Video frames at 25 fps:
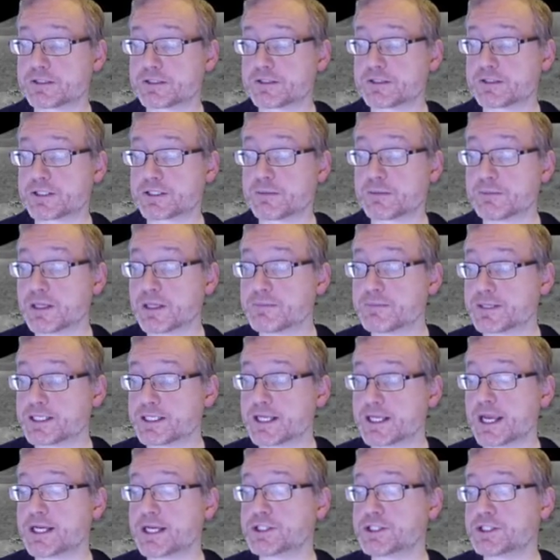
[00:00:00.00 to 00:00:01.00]

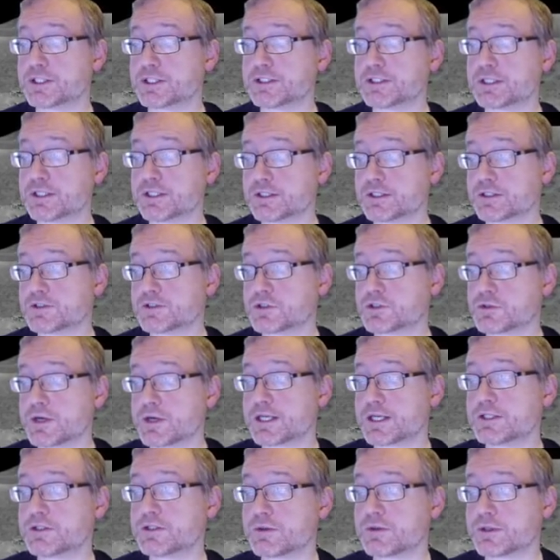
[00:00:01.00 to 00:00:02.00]
limitations and
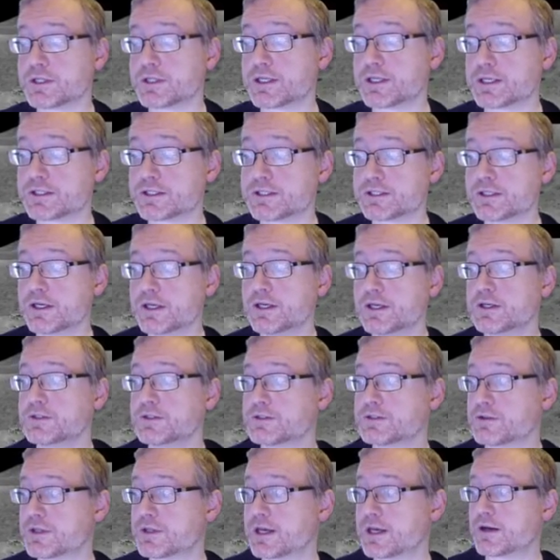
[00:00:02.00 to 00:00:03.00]
constraints on this,
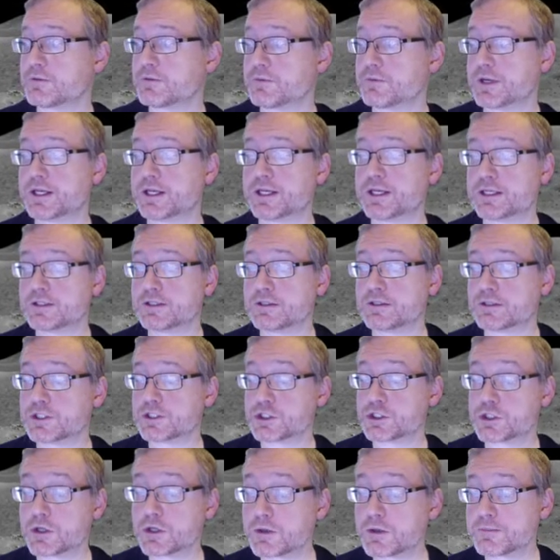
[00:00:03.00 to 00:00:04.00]
so that we can
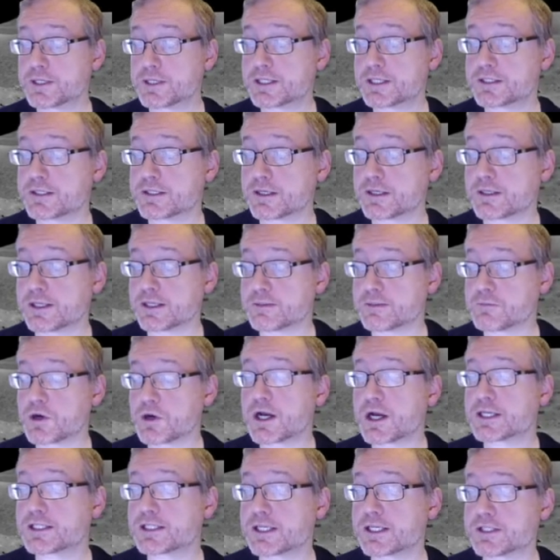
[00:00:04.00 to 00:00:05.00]
deterministically
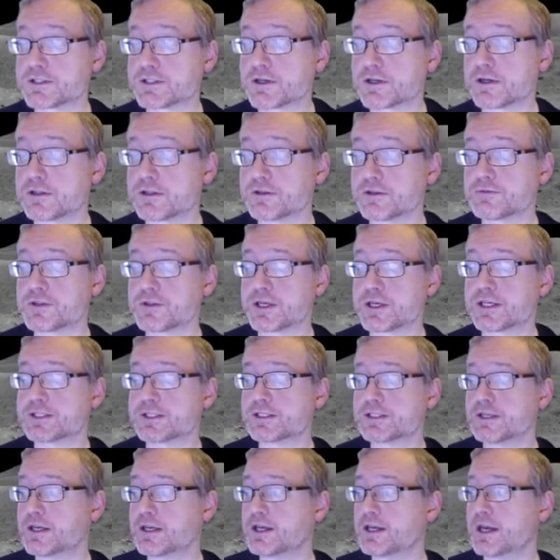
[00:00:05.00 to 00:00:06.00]
process all of
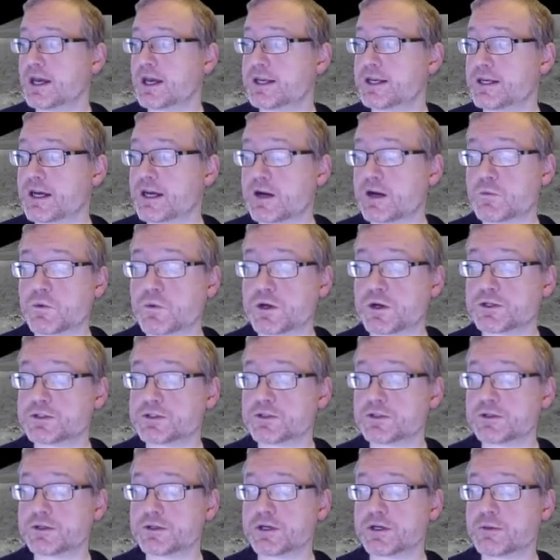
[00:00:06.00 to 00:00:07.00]
this and not
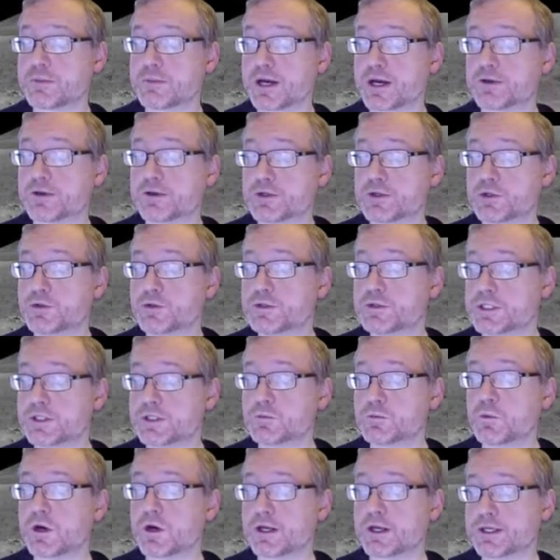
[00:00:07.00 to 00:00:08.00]
wonder about who
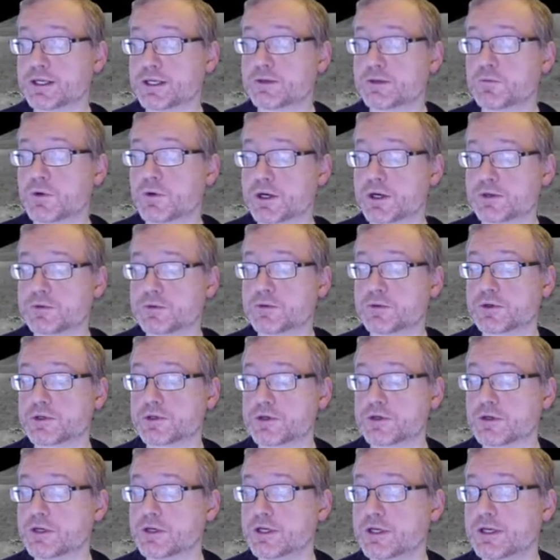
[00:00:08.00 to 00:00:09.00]
did what in what
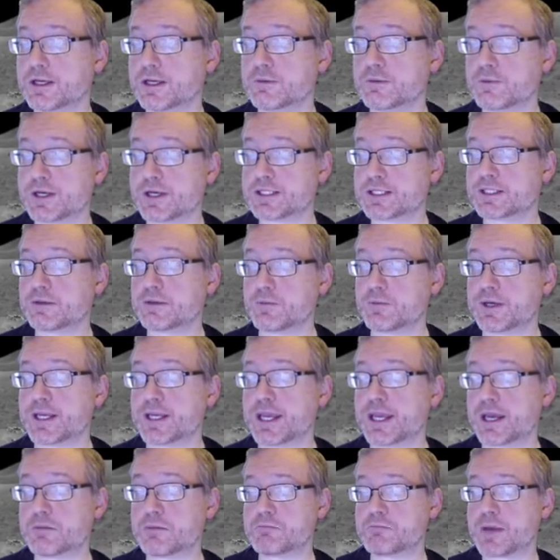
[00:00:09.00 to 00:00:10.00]
order in ways that we
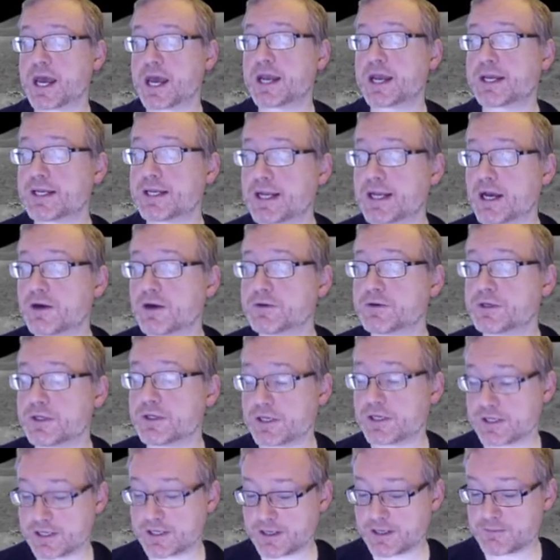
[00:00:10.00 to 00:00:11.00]
can't back it out,
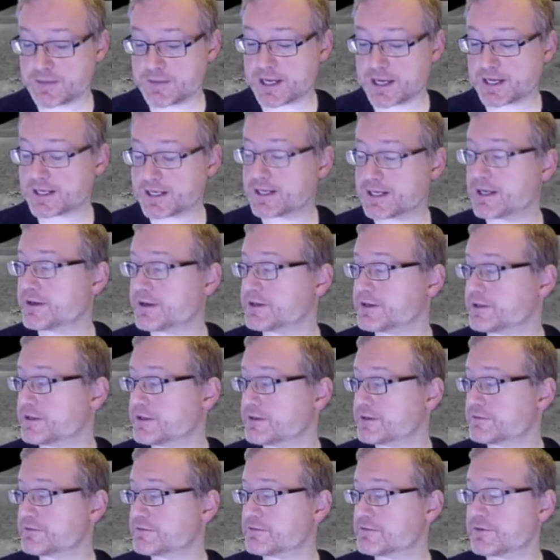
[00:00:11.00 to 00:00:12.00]
and back it out in
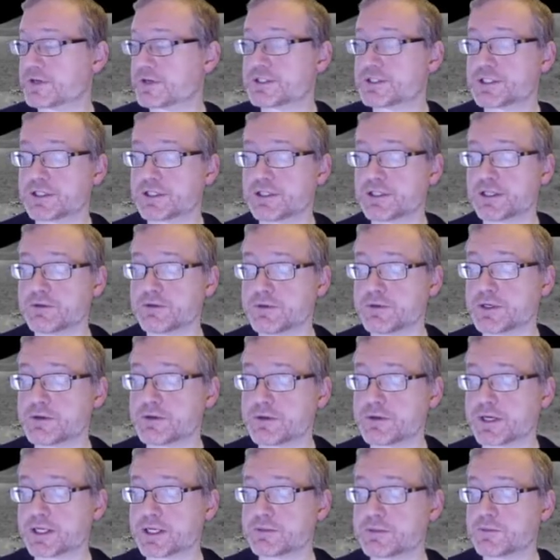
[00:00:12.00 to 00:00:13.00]
a forensically
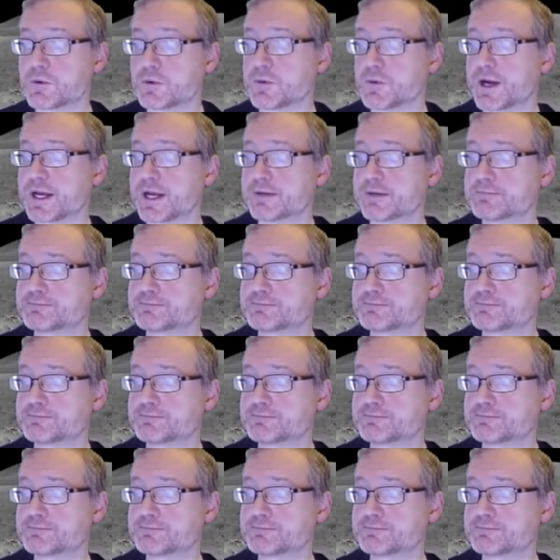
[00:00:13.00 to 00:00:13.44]
recreatable way.